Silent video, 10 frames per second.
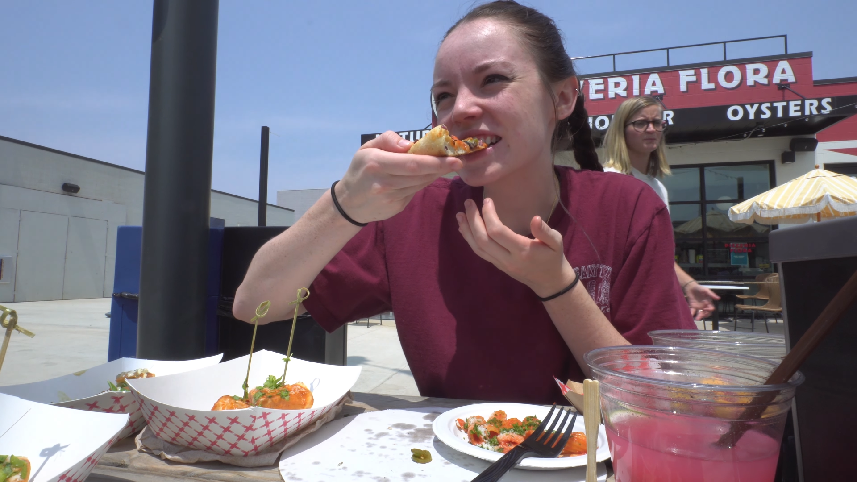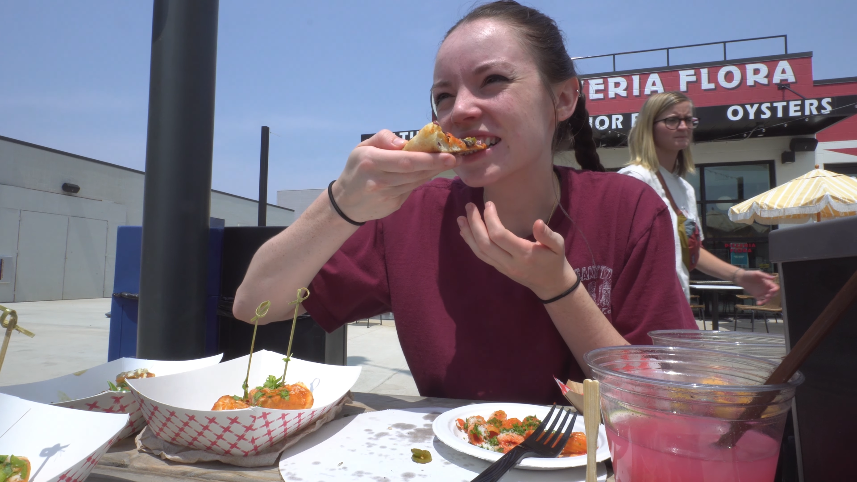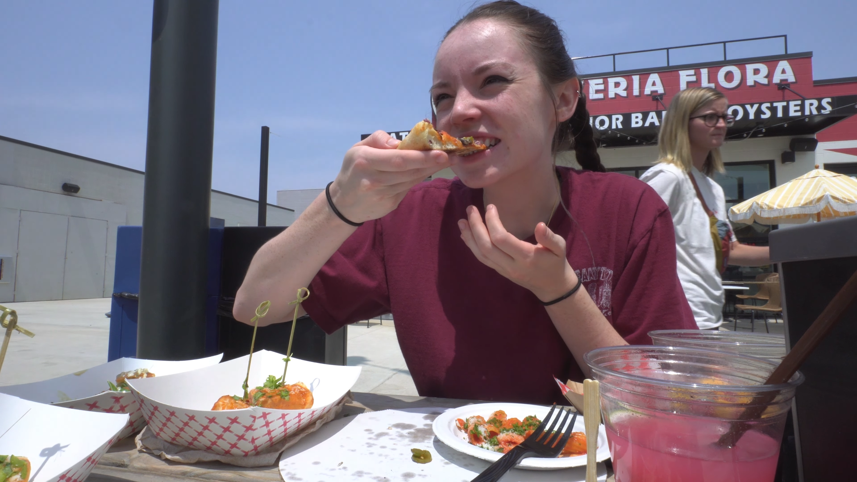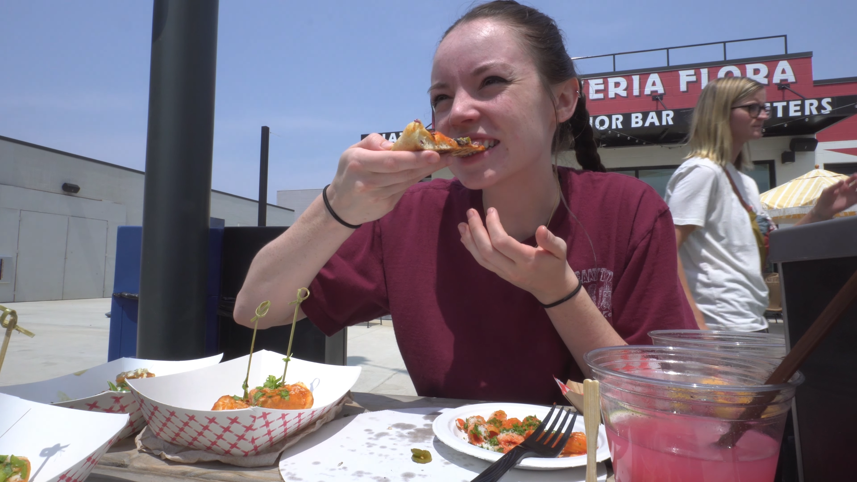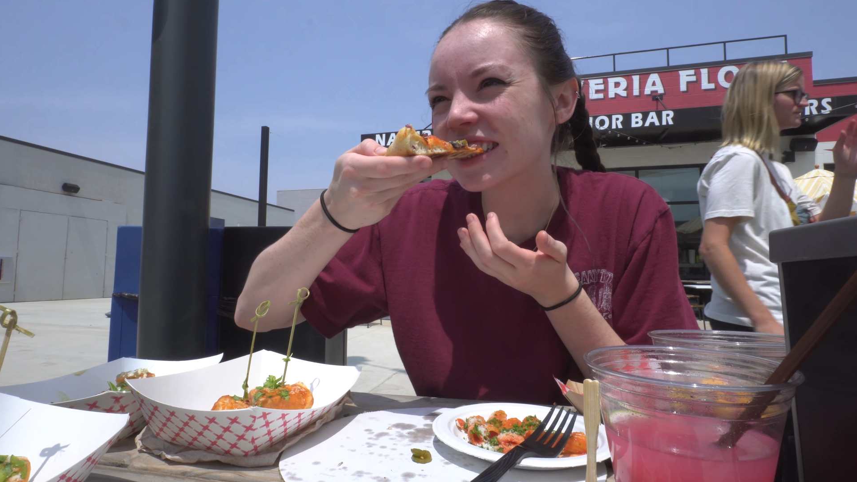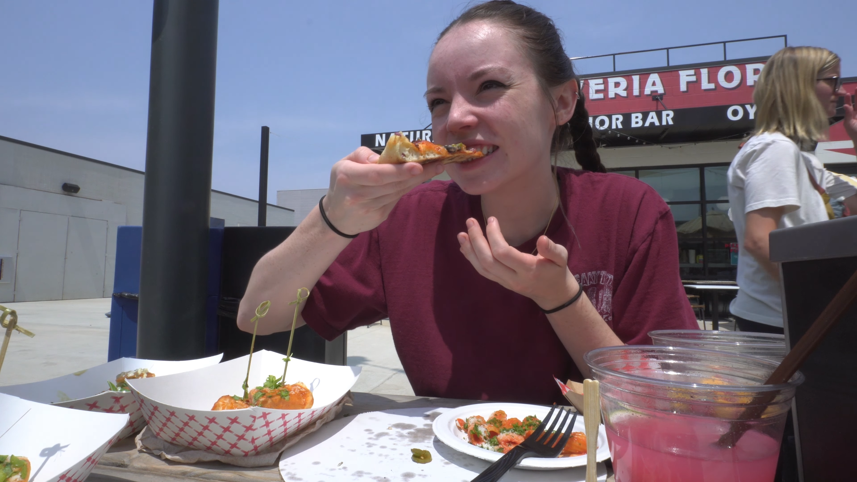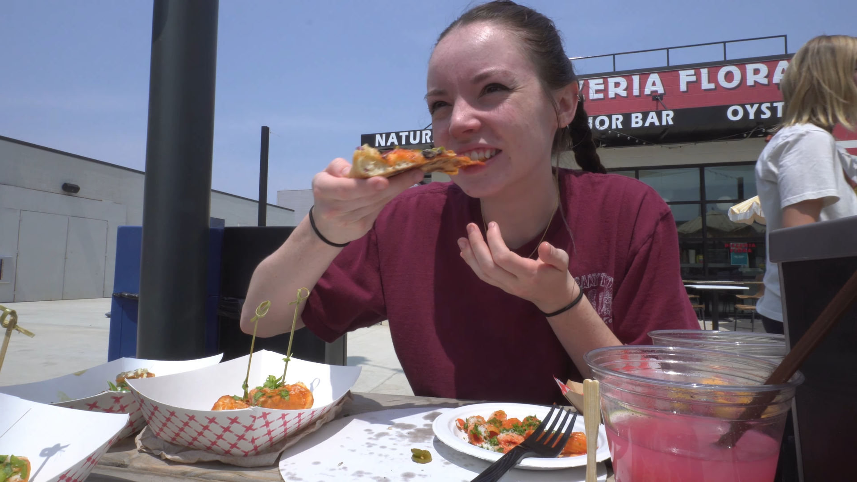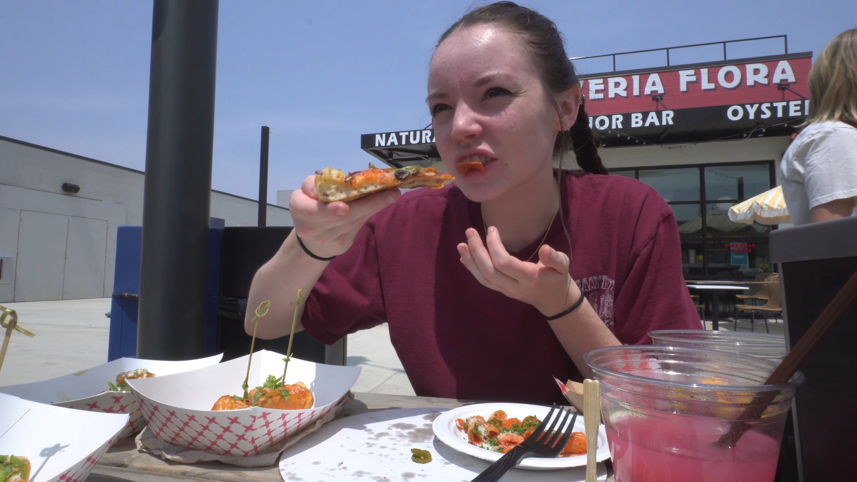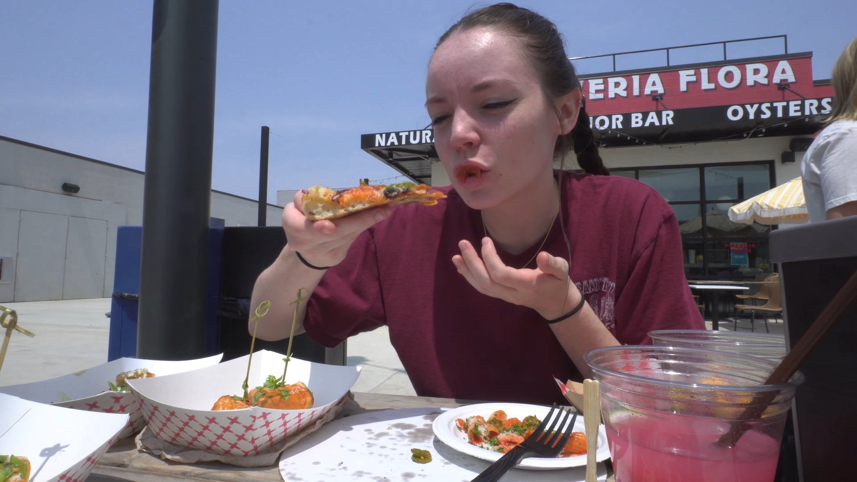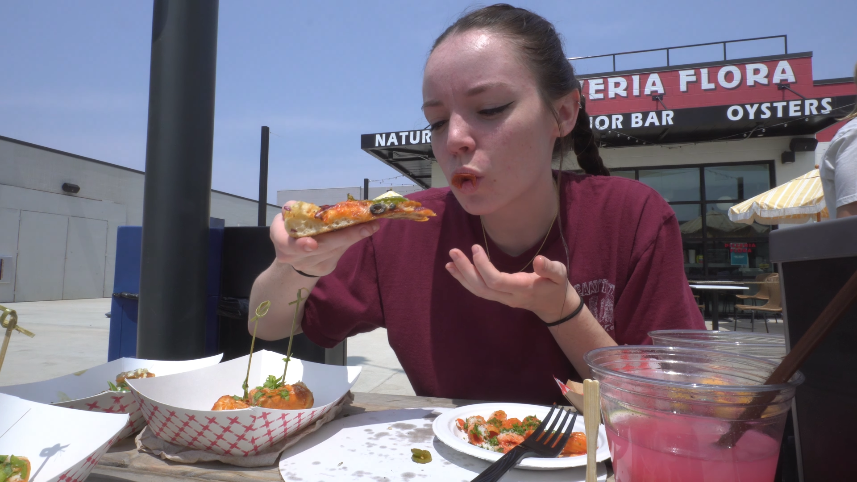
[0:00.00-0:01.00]
overall it
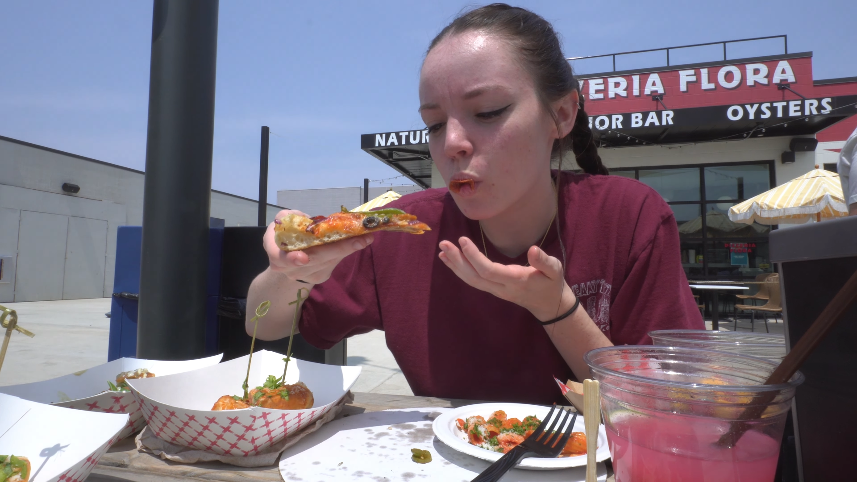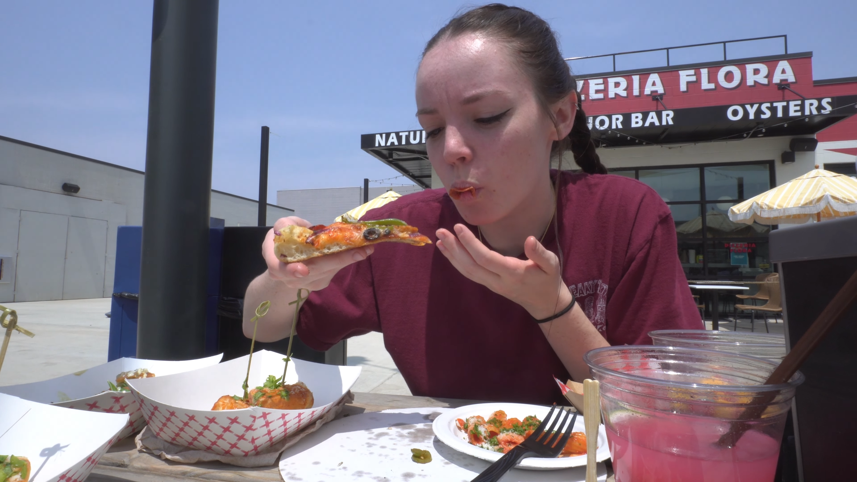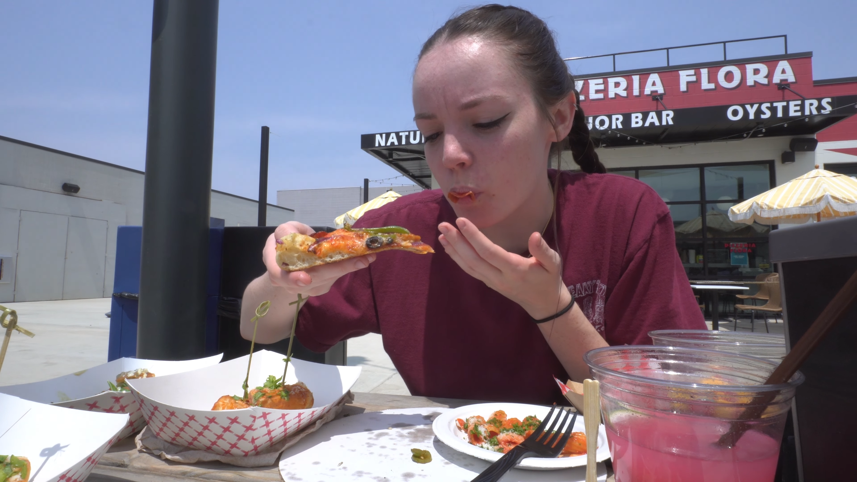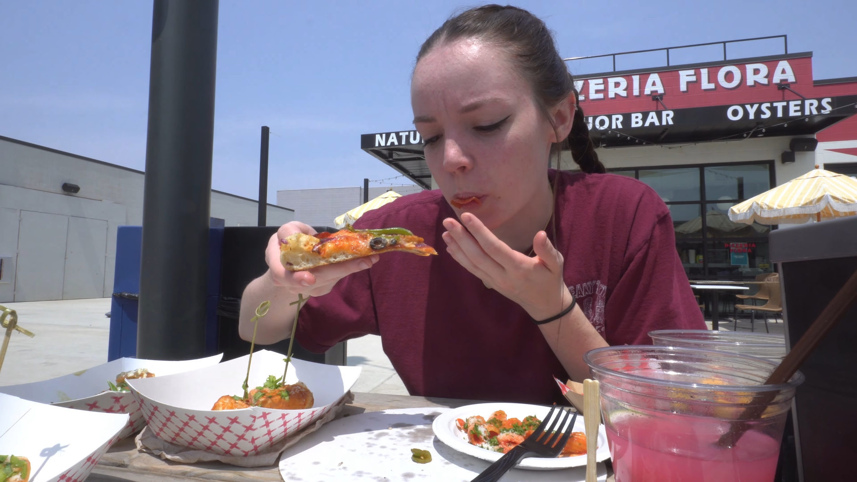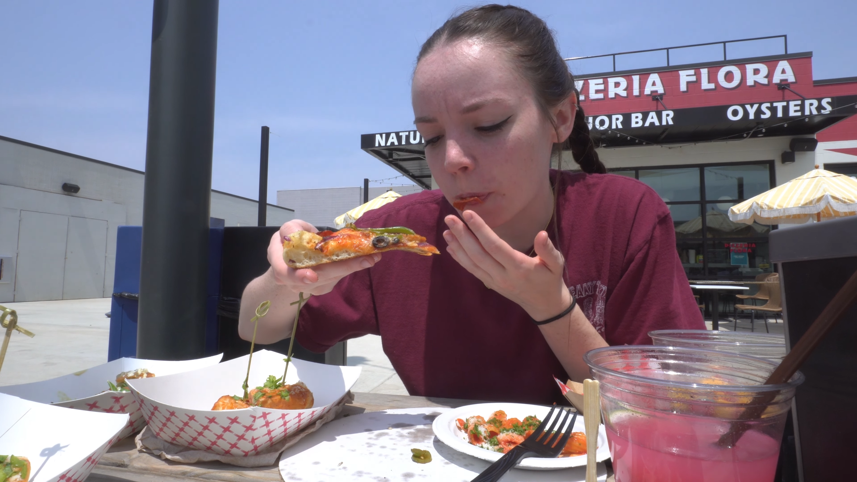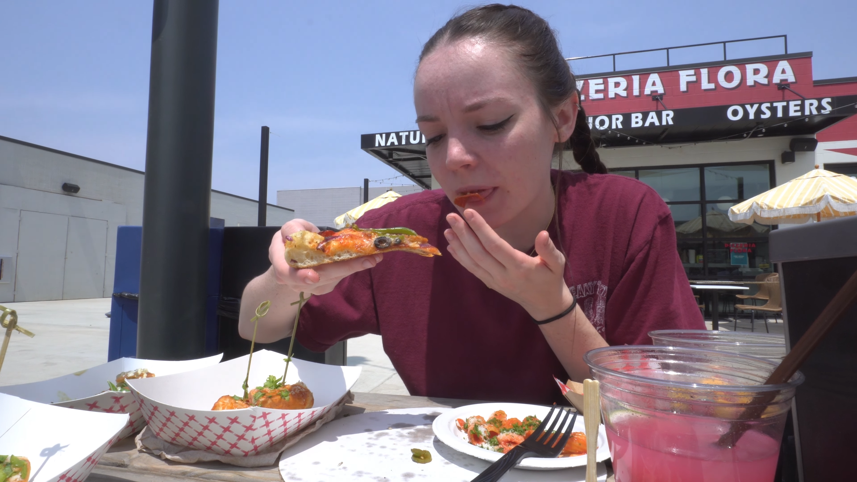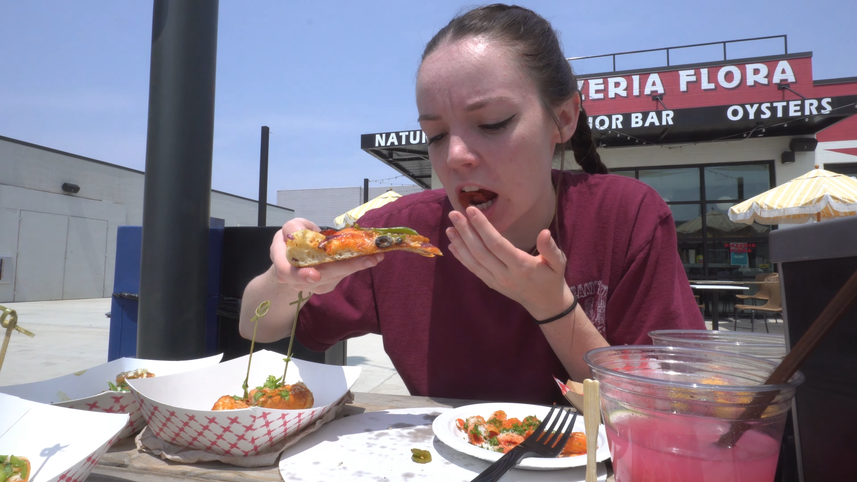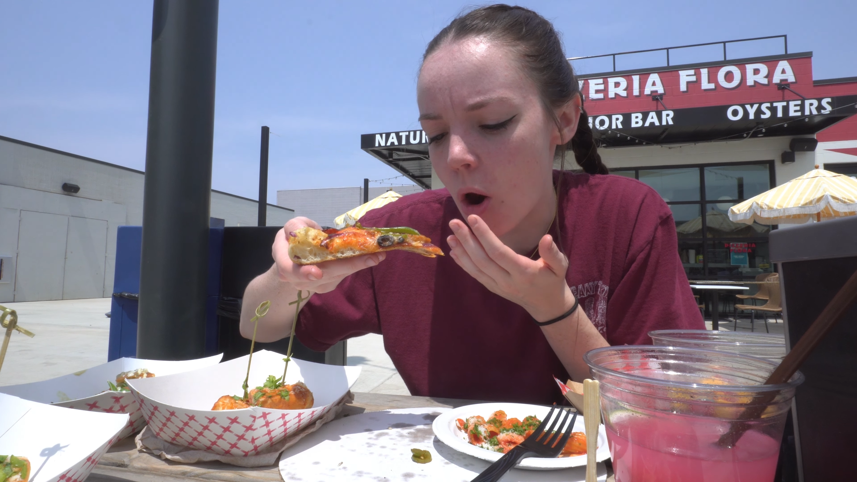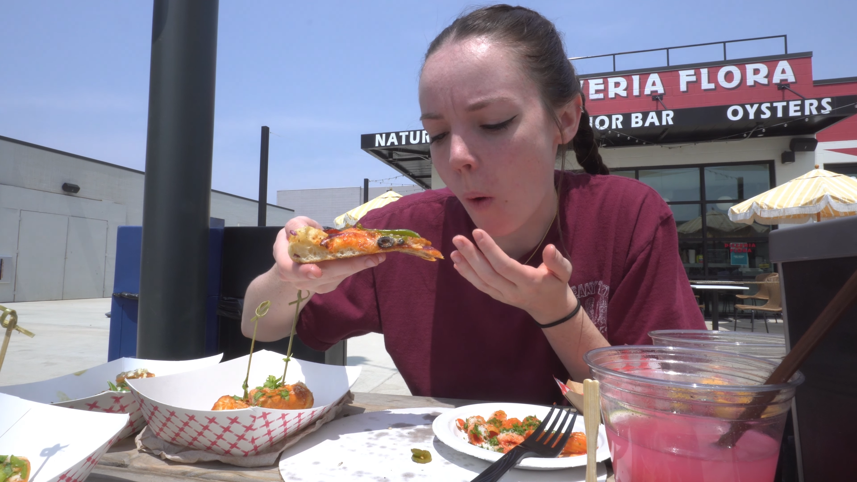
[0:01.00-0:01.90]
was full of flavor,